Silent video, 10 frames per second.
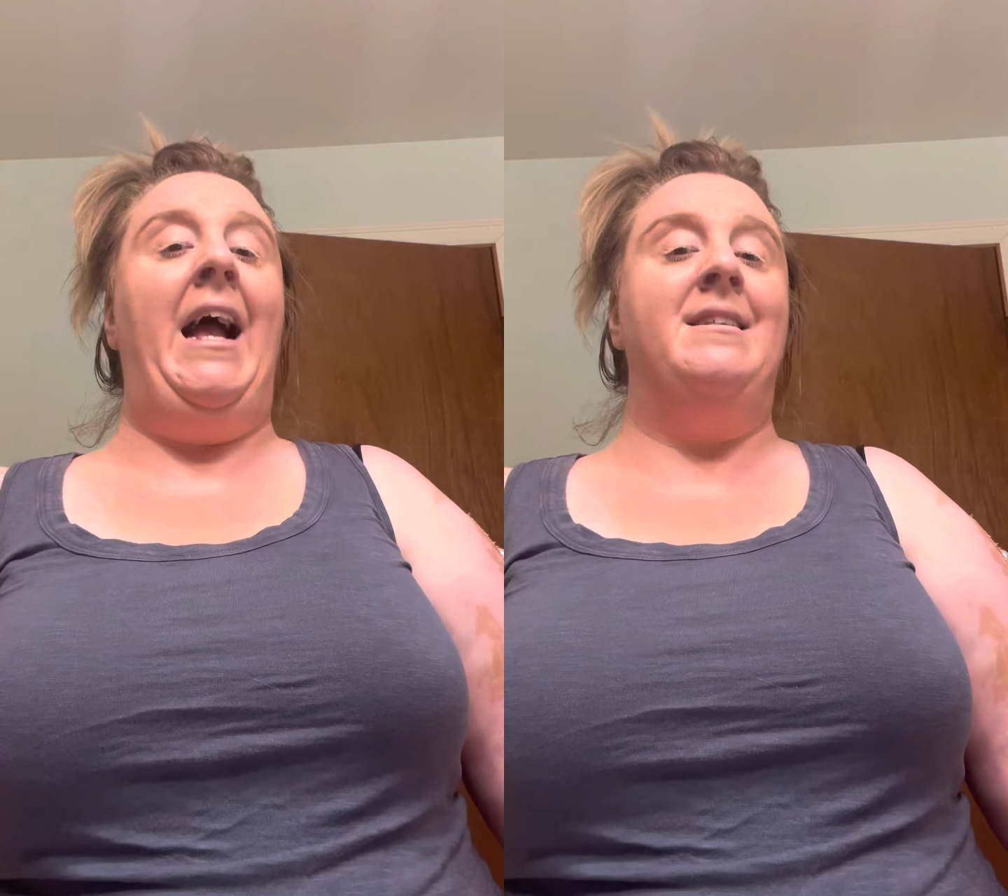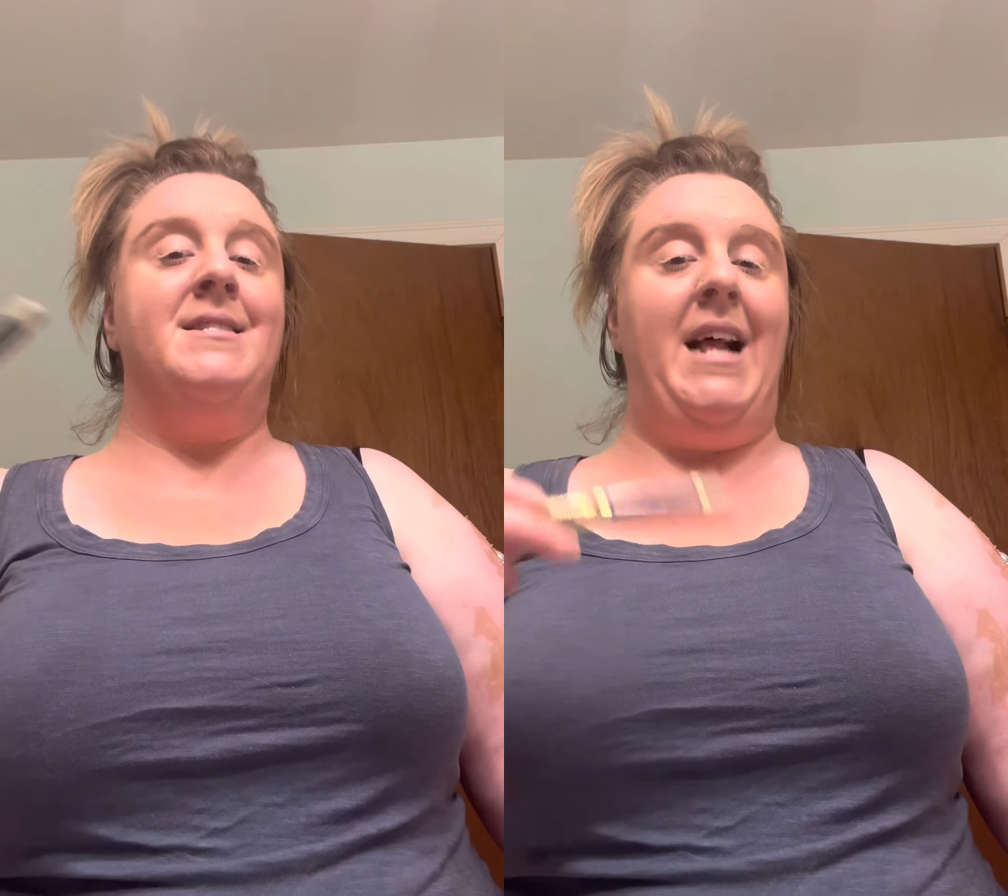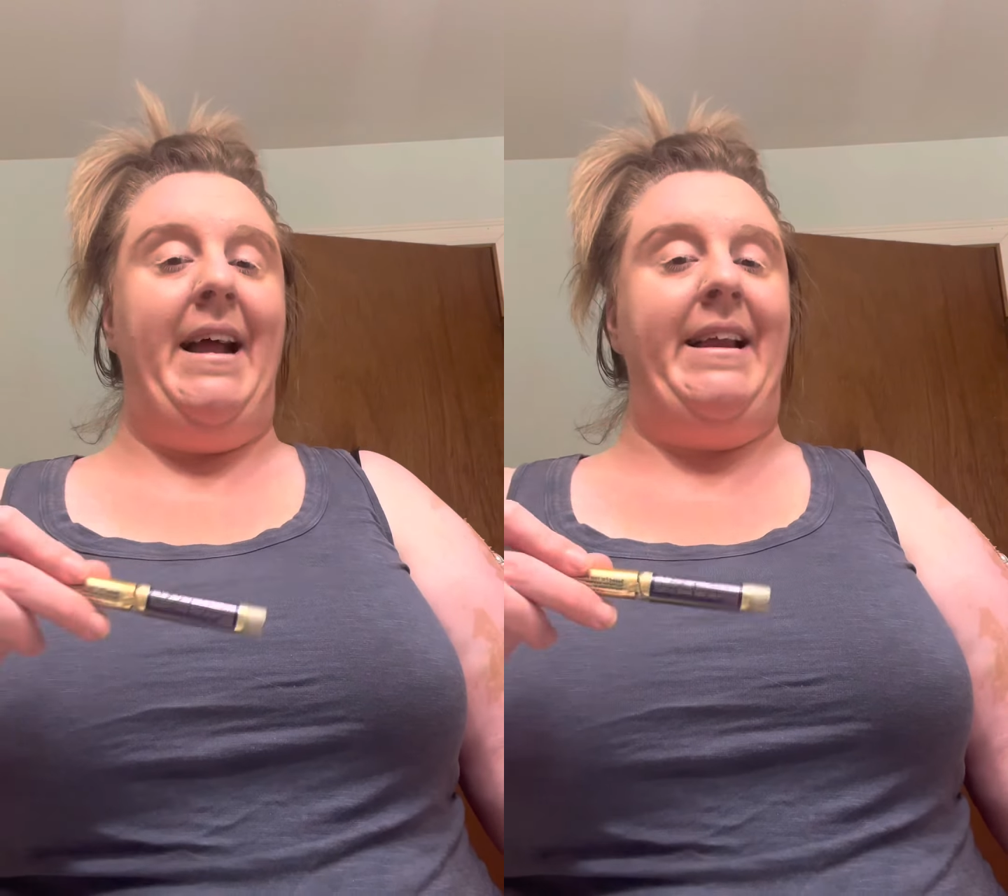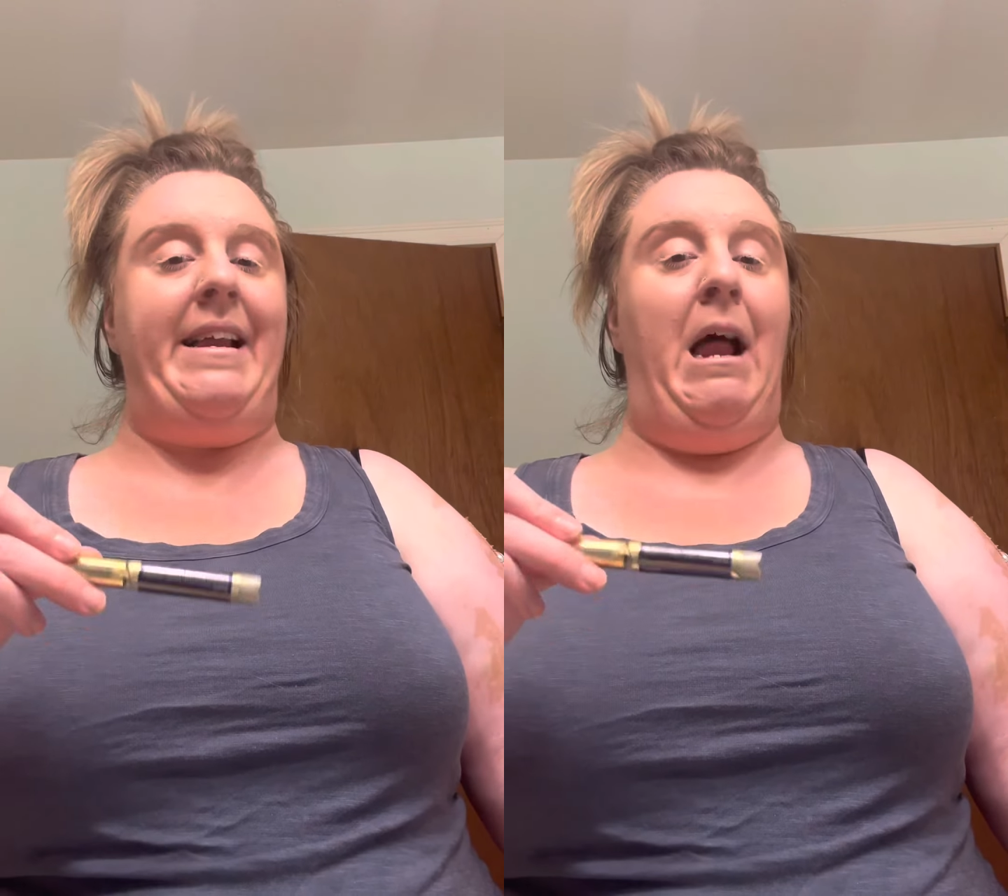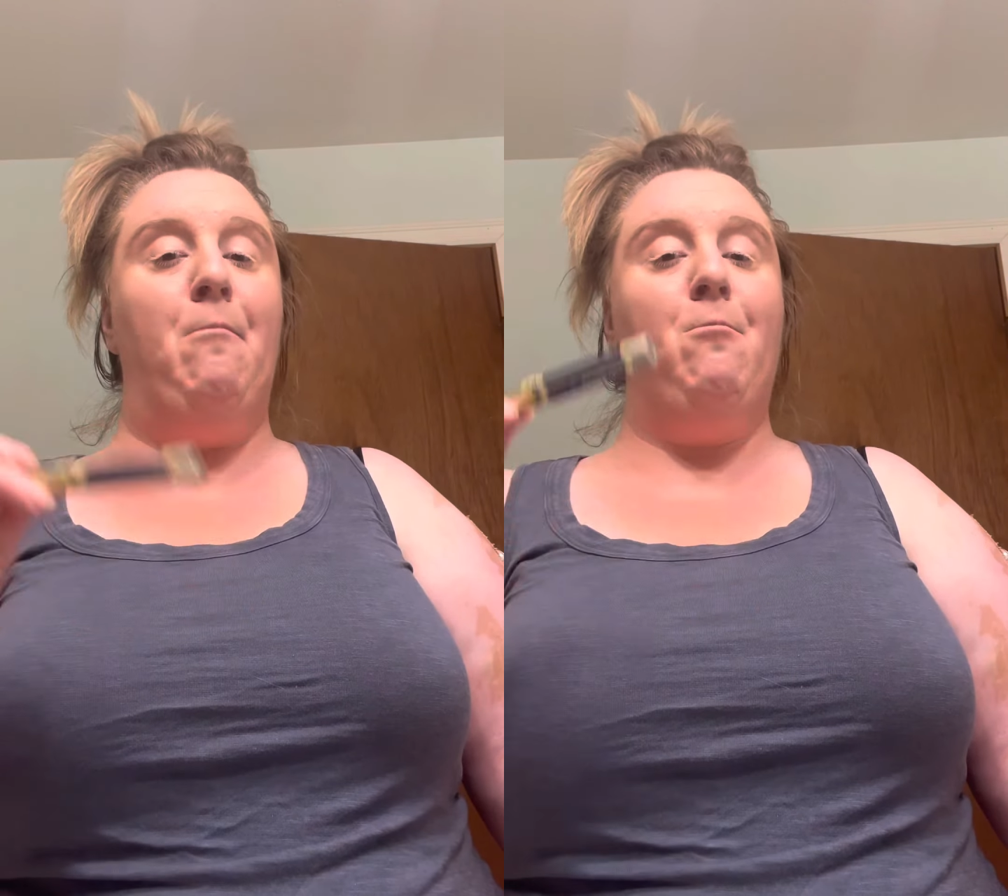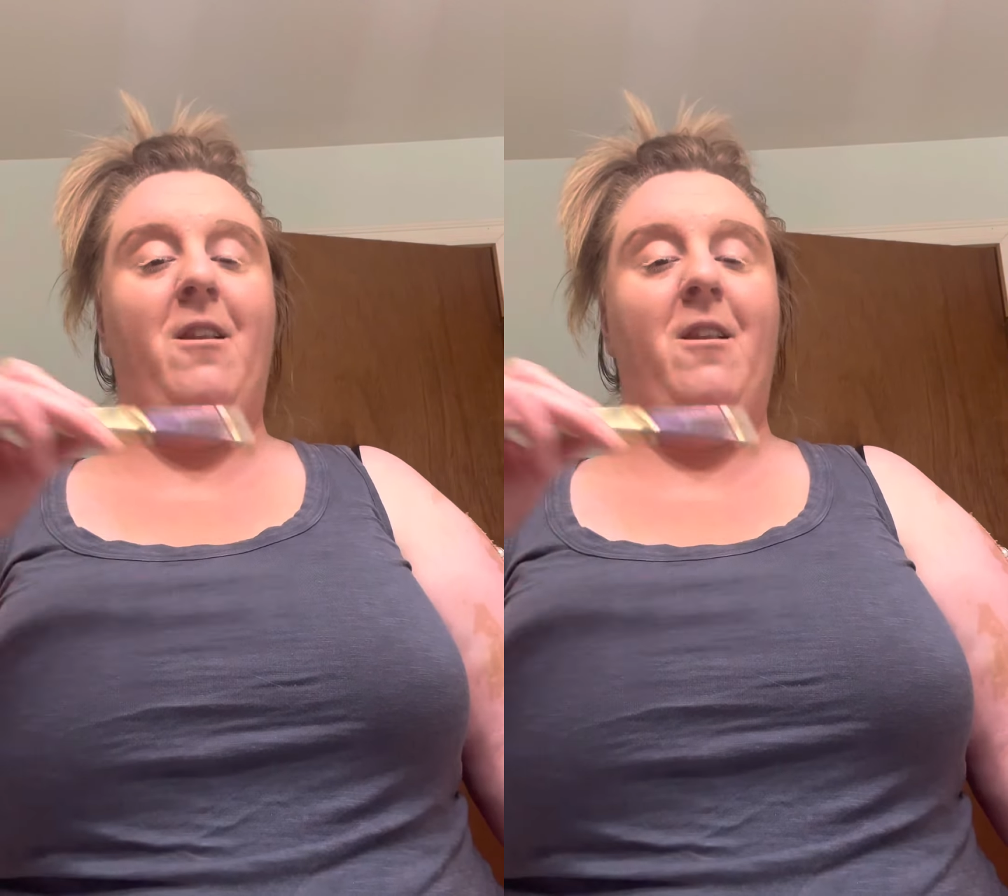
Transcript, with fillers: and signing up,